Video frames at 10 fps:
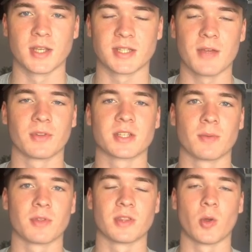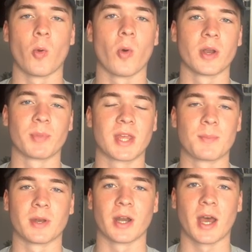It's definitely something that we want to be
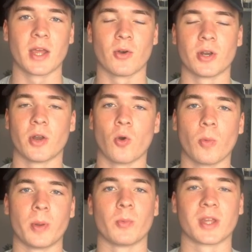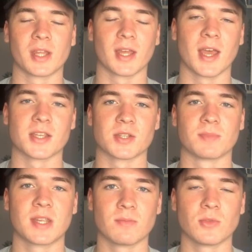keeping an eye on and hoping we can get some
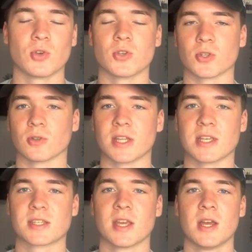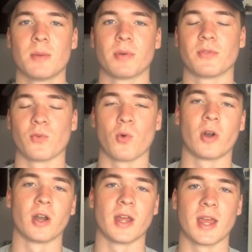team news or leaks
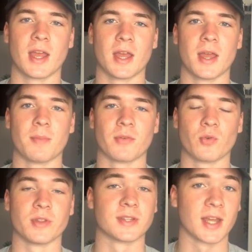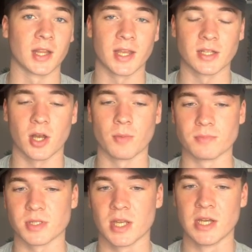before the deadline
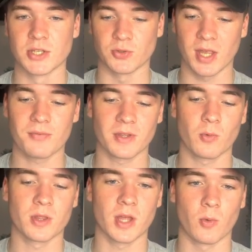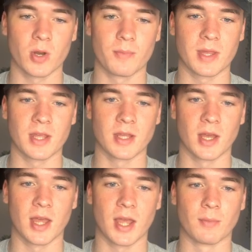comes. So definitely one that I want to be
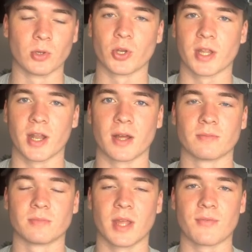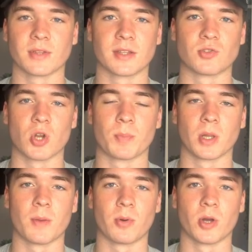looking at, definitely to triple
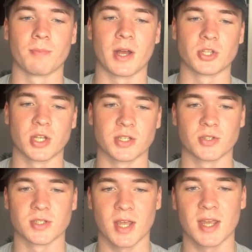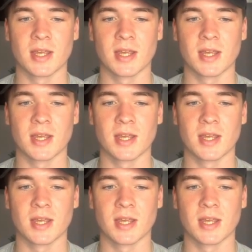up on Manchester City.